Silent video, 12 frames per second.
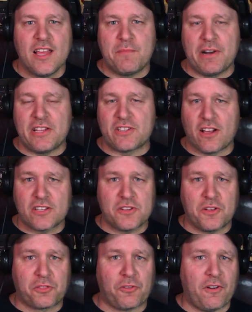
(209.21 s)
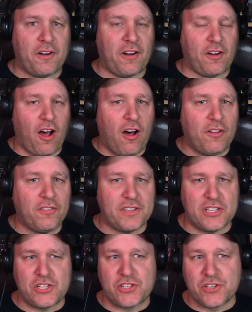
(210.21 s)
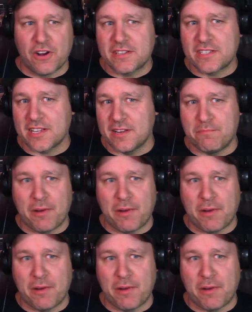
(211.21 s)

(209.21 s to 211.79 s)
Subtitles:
but he's also throwing out all these jokes and